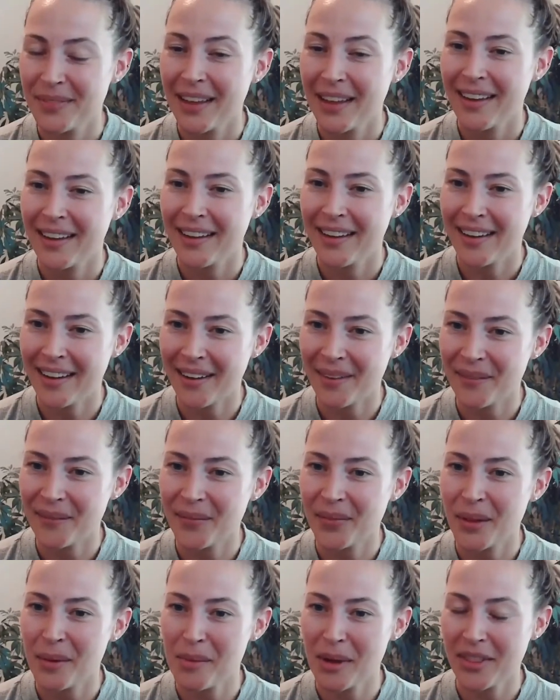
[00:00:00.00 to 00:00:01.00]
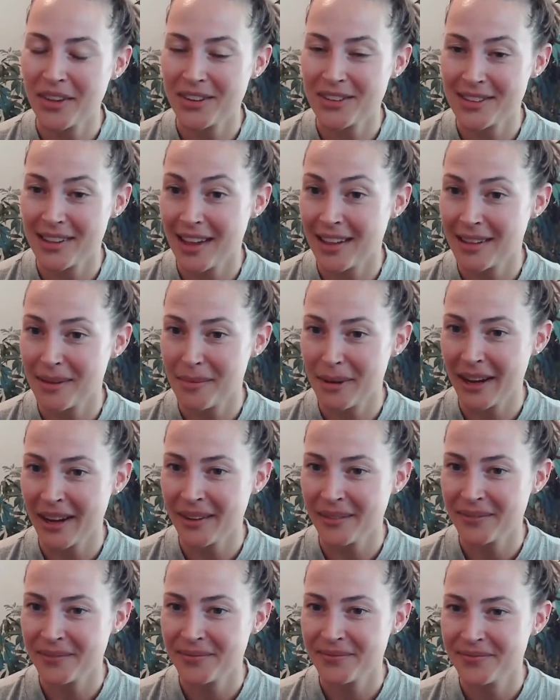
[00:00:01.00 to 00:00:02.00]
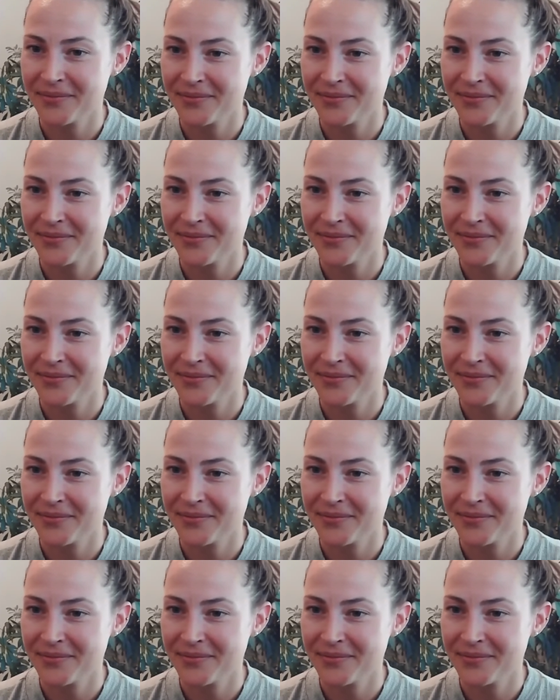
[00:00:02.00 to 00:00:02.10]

Yeah, the mother's lullaby.